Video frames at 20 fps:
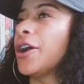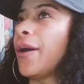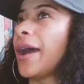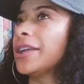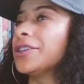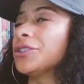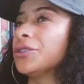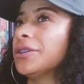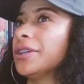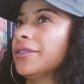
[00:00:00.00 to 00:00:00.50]

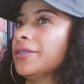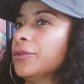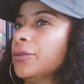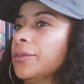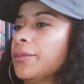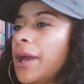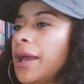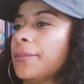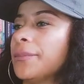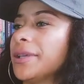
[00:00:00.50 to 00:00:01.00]
I do. Even
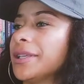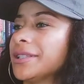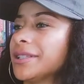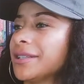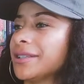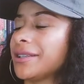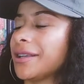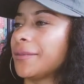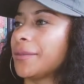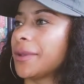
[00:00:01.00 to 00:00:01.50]
with my
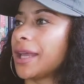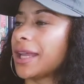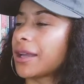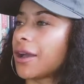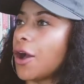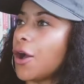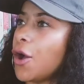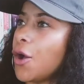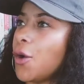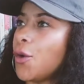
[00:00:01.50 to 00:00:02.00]
business, I'm like,
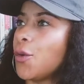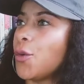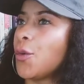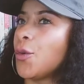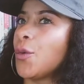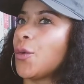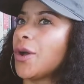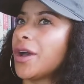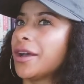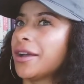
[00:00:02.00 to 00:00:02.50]

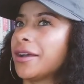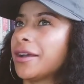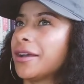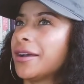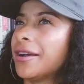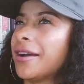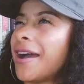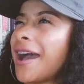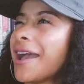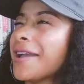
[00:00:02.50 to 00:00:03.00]
oh,
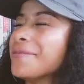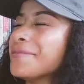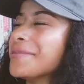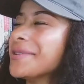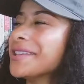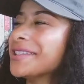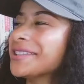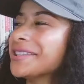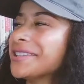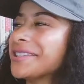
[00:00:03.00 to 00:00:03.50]
I
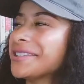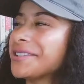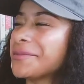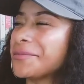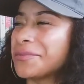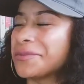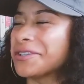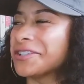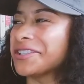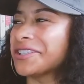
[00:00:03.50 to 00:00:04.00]
miss the
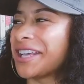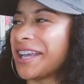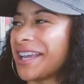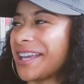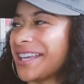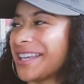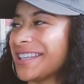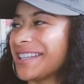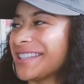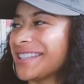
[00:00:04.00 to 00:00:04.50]
simpler
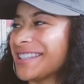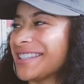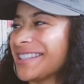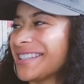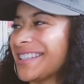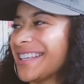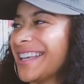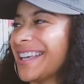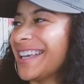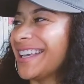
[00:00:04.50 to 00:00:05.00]
days.
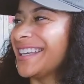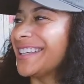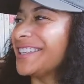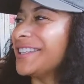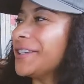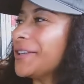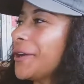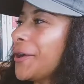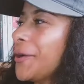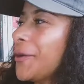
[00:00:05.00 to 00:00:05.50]

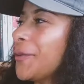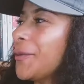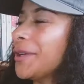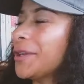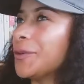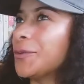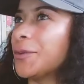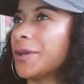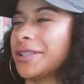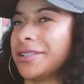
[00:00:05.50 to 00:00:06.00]
You know, when
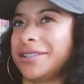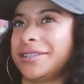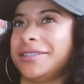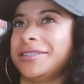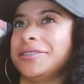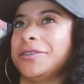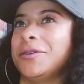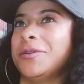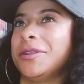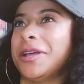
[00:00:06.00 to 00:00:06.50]
it wasn't
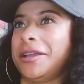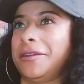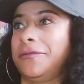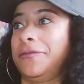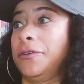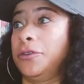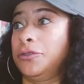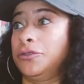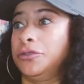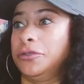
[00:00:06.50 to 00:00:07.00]
so like
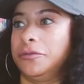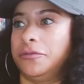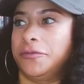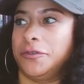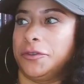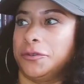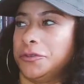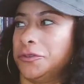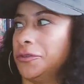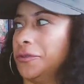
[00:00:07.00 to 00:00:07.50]
photo shoot.
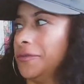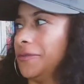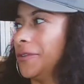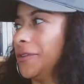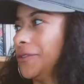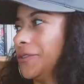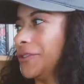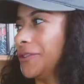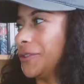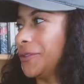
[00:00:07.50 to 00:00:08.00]

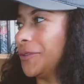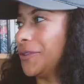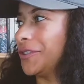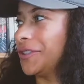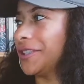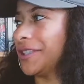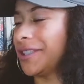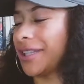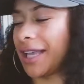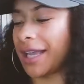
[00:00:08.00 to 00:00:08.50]
It's
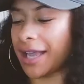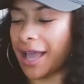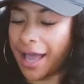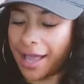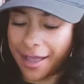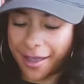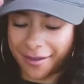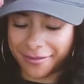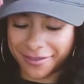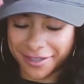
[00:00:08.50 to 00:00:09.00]
just like,
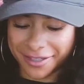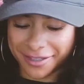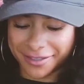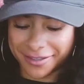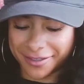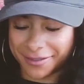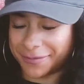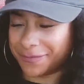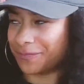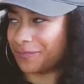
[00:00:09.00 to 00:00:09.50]
I have
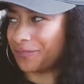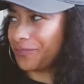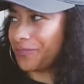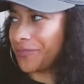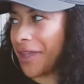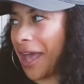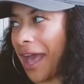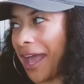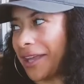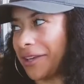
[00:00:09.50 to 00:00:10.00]
this
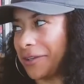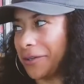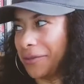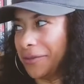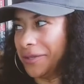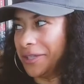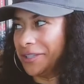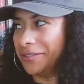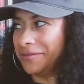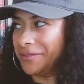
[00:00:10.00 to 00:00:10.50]
item
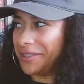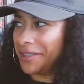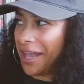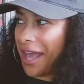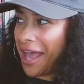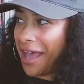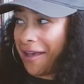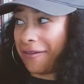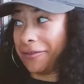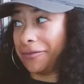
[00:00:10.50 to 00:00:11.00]
and
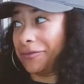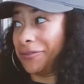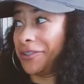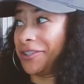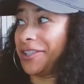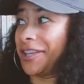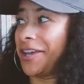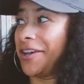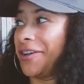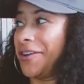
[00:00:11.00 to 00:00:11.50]
I have it for
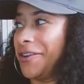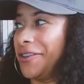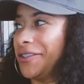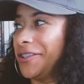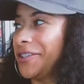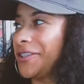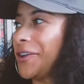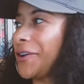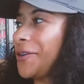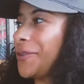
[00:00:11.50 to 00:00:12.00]
sale.
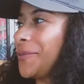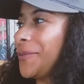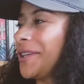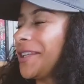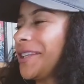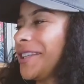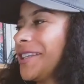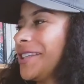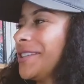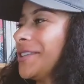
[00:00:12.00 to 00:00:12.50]
You know what I
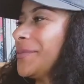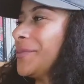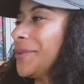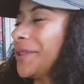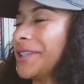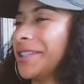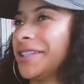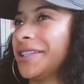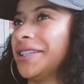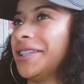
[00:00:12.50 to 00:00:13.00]
mean? The
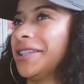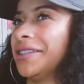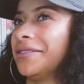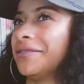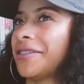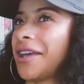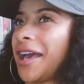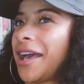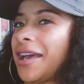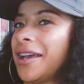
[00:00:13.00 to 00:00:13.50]
simplicity
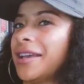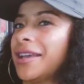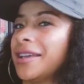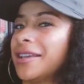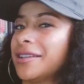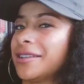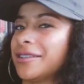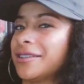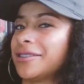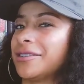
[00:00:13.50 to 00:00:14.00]
of that
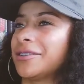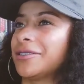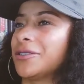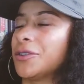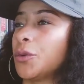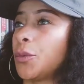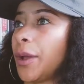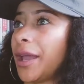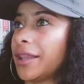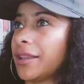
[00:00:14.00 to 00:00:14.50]
and
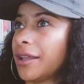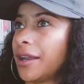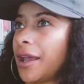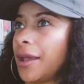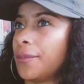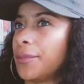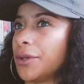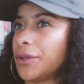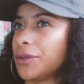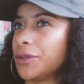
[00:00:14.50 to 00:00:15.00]
the way that
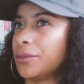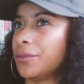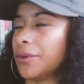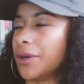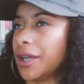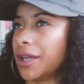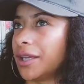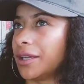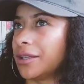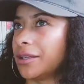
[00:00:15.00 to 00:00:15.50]
I built the
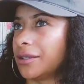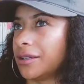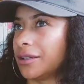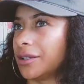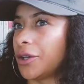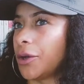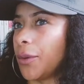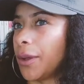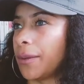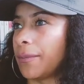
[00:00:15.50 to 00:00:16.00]
brand,
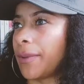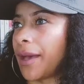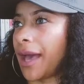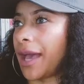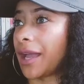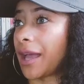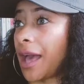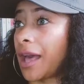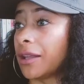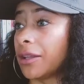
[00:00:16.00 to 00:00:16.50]
going
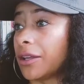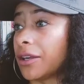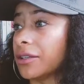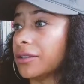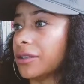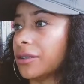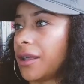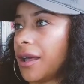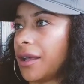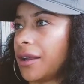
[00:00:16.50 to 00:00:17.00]
back, I
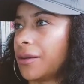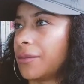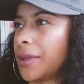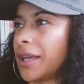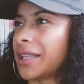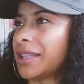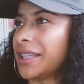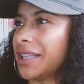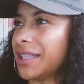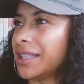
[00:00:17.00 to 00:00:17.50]
learned a lot. I'm
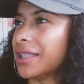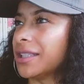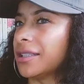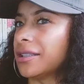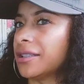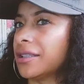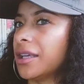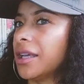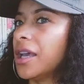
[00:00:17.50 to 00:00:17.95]
like, this is